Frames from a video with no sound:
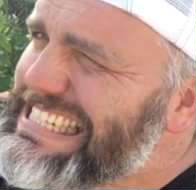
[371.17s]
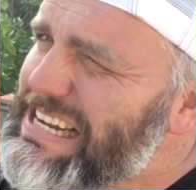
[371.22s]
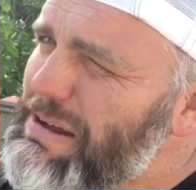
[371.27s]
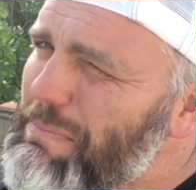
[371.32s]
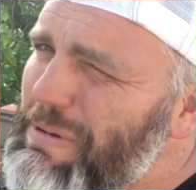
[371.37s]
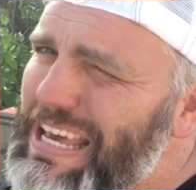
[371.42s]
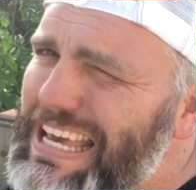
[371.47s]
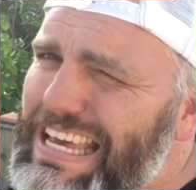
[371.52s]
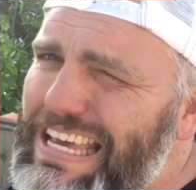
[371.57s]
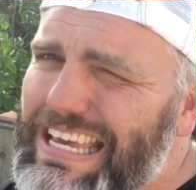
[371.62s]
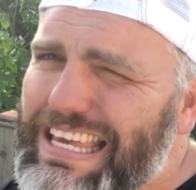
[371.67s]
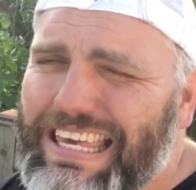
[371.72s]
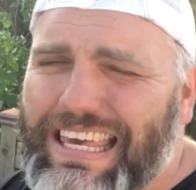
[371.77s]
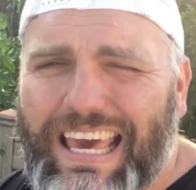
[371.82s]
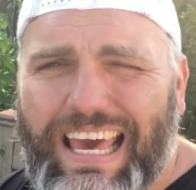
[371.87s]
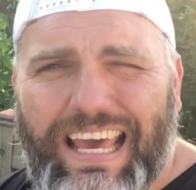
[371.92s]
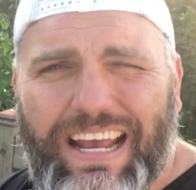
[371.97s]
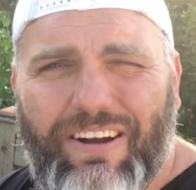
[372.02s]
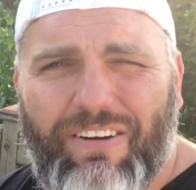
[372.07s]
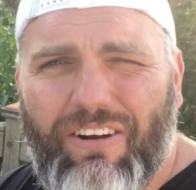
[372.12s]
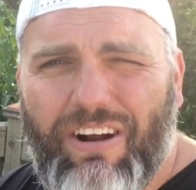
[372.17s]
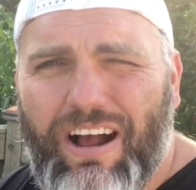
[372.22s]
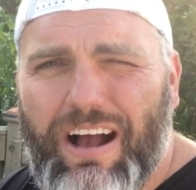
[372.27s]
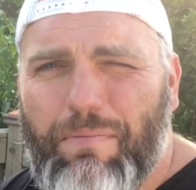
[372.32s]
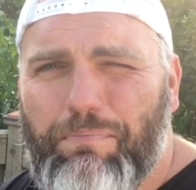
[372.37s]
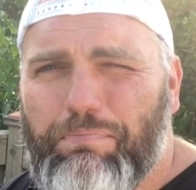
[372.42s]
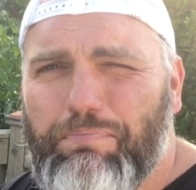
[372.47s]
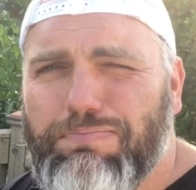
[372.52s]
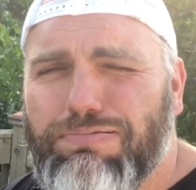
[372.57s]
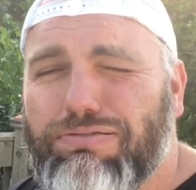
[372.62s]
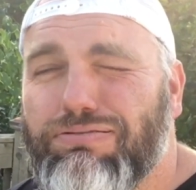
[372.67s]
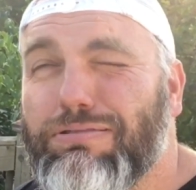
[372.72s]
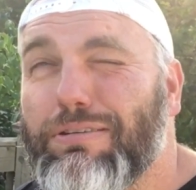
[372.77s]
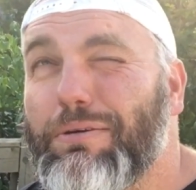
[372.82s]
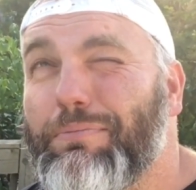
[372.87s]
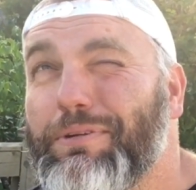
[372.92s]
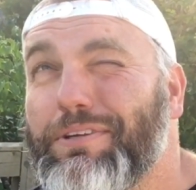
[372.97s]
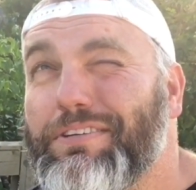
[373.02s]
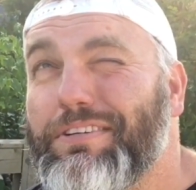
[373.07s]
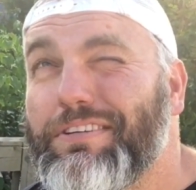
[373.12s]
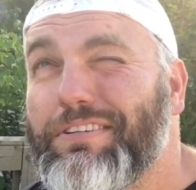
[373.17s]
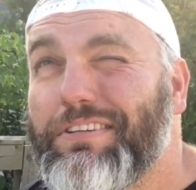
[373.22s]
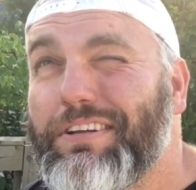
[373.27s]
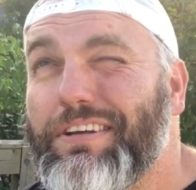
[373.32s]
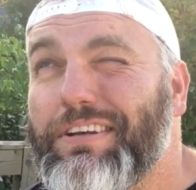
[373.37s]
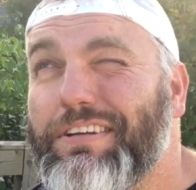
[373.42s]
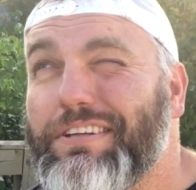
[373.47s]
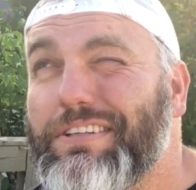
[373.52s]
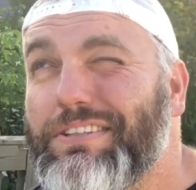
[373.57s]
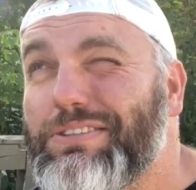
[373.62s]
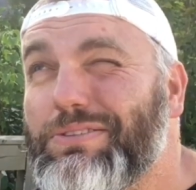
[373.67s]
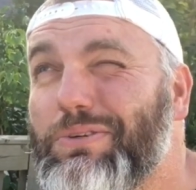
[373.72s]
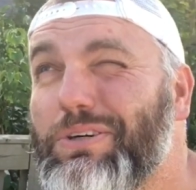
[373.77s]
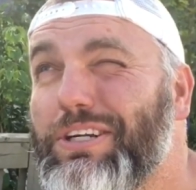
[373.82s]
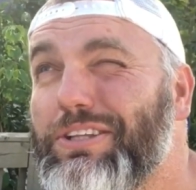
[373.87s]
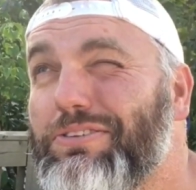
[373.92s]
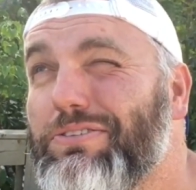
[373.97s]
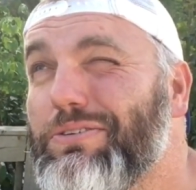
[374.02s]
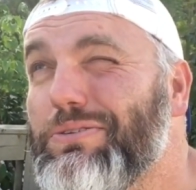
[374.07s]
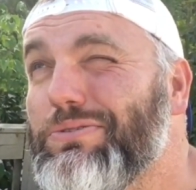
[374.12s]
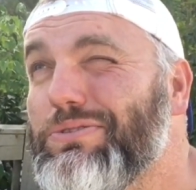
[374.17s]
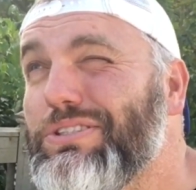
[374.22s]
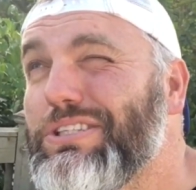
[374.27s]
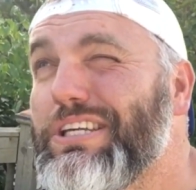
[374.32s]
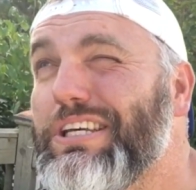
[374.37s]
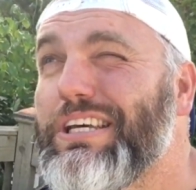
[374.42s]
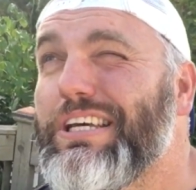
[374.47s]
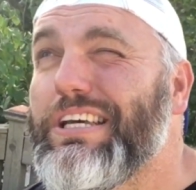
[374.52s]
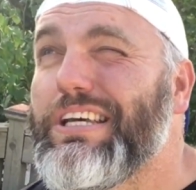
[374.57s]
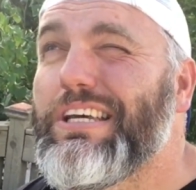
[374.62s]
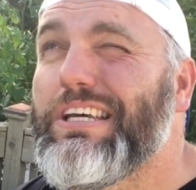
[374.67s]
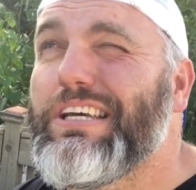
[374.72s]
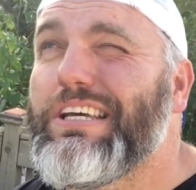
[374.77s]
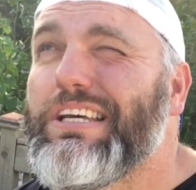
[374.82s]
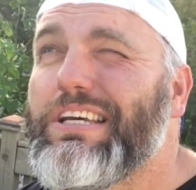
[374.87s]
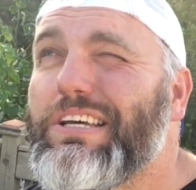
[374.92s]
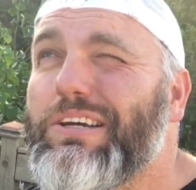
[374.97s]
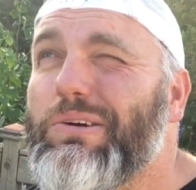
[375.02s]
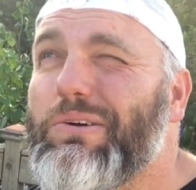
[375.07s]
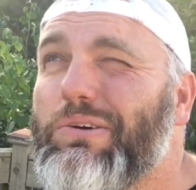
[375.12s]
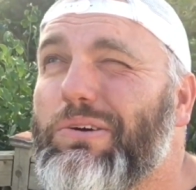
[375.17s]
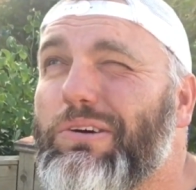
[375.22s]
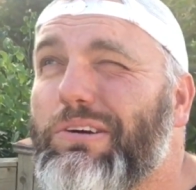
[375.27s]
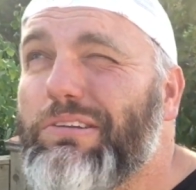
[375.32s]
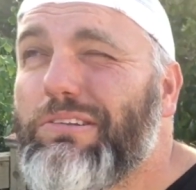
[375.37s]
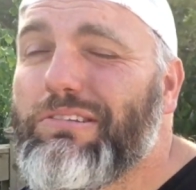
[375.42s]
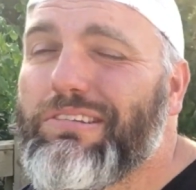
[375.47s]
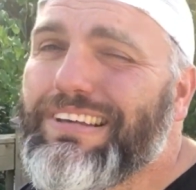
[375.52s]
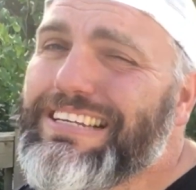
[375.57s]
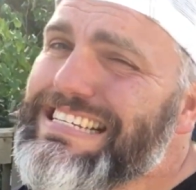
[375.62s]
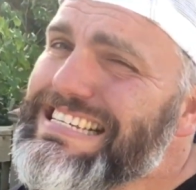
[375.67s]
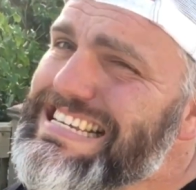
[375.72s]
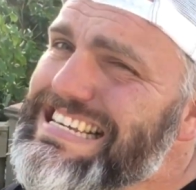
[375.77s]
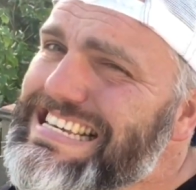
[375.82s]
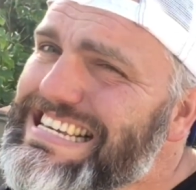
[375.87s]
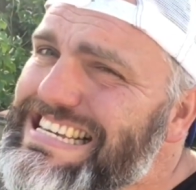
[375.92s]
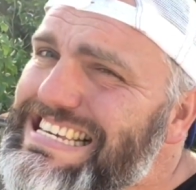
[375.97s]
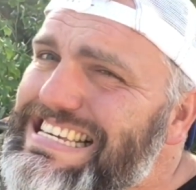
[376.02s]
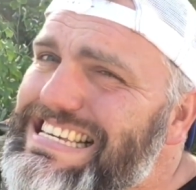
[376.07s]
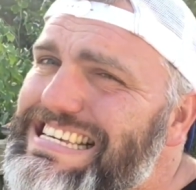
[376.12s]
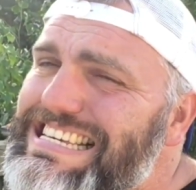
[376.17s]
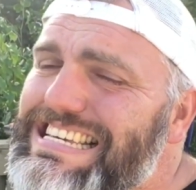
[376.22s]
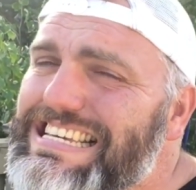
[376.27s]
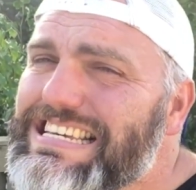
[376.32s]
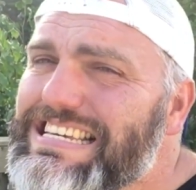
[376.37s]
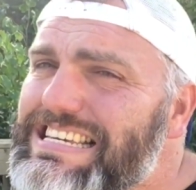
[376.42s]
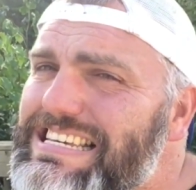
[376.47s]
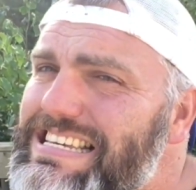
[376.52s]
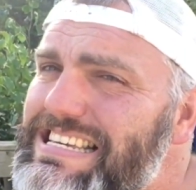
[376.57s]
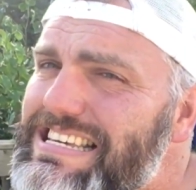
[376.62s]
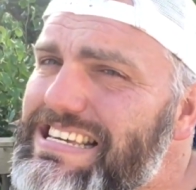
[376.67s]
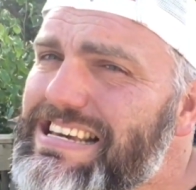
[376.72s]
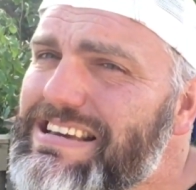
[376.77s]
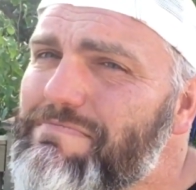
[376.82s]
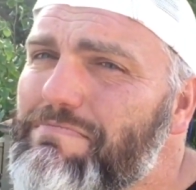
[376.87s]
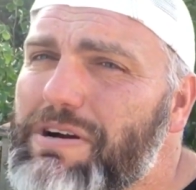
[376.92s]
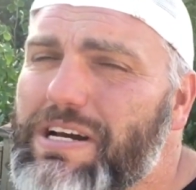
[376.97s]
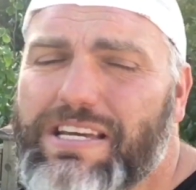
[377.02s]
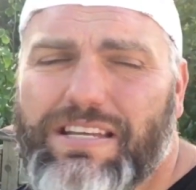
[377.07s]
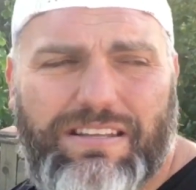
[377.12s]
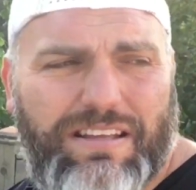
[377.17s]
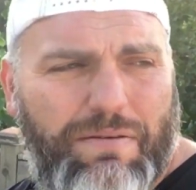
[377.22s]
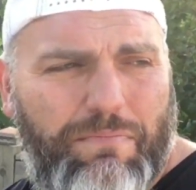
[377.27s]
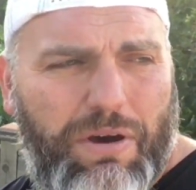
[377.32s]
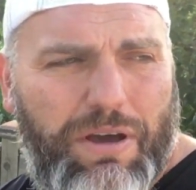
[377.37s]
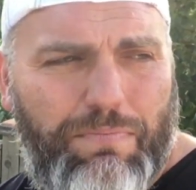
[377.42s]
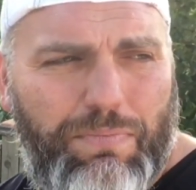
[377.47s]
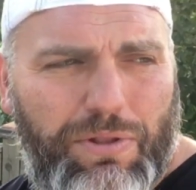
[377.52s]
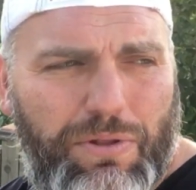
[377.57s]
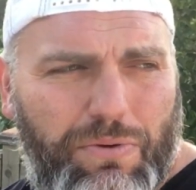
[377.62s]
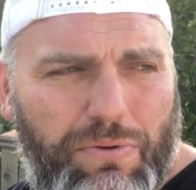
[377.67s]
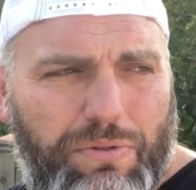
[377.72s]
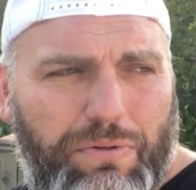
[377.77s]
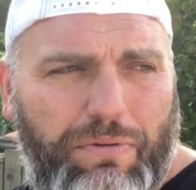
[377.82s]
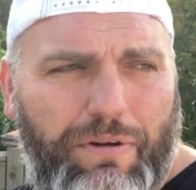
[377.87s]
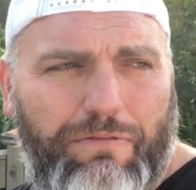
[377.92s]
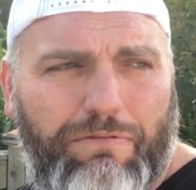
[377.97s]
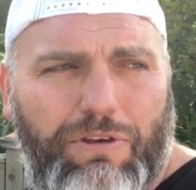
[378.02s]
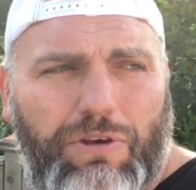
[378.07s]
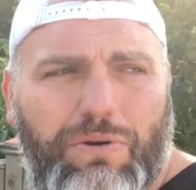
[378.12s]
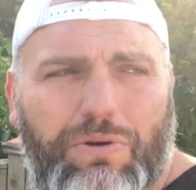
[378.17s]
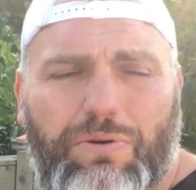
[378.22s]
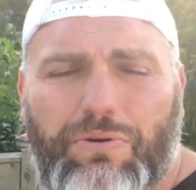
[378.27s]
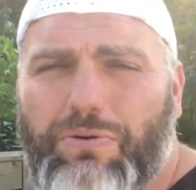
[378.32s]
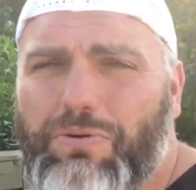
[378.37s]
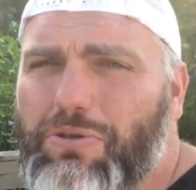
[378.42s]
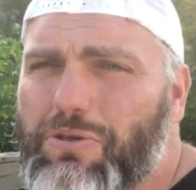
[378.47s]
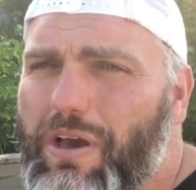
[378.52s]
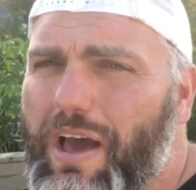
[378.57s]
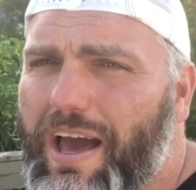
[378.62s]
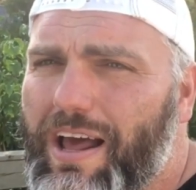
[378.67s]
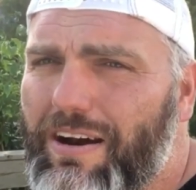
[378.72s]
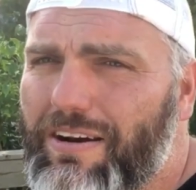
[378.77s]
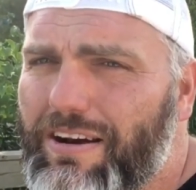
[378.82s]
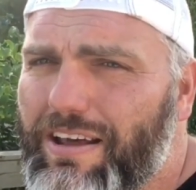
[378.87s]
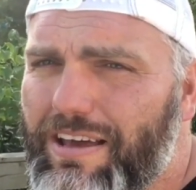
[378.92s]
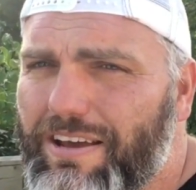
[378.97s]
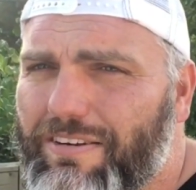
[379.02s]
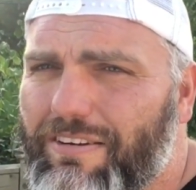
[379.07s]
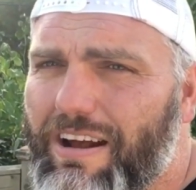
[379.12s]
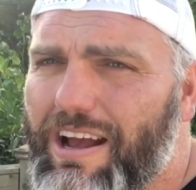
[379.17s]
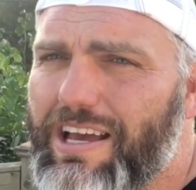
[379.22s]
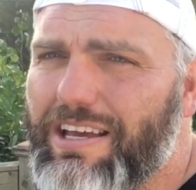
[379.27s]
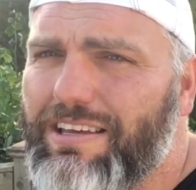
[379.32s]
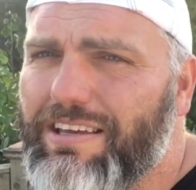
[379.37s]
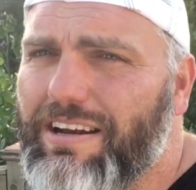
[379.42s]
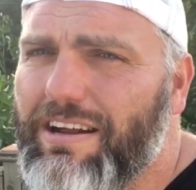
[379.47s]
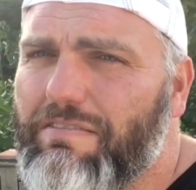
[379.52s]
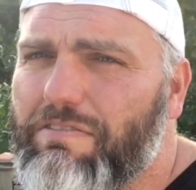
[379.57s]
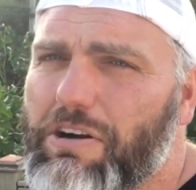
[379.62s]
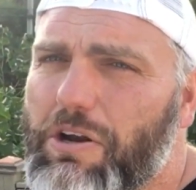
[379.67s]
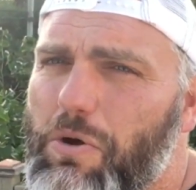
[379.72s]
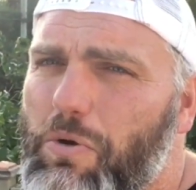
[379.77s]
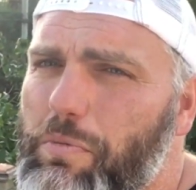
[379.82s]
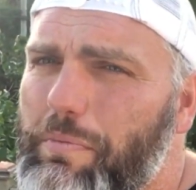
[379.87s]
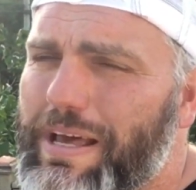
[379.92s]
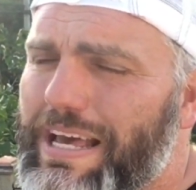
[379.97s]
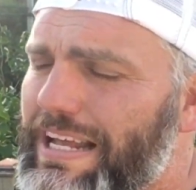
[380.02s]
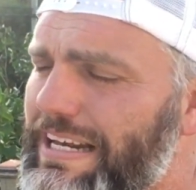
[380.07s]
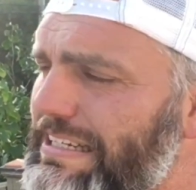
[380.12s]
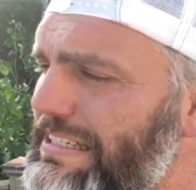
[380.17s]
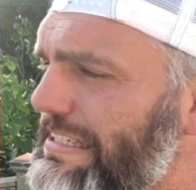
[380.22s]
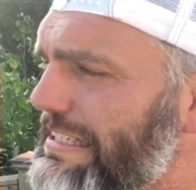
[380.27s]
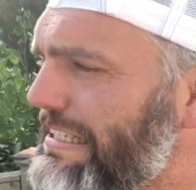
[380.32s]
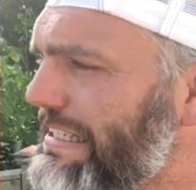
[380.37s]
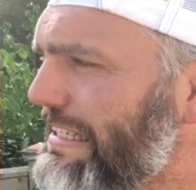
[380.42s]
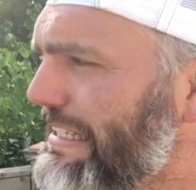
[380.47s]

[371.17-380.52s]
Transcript: I may keg her up. So let me see. Today's what, Tuesday? I might be doing the review Saturday, Craig. You never know, man.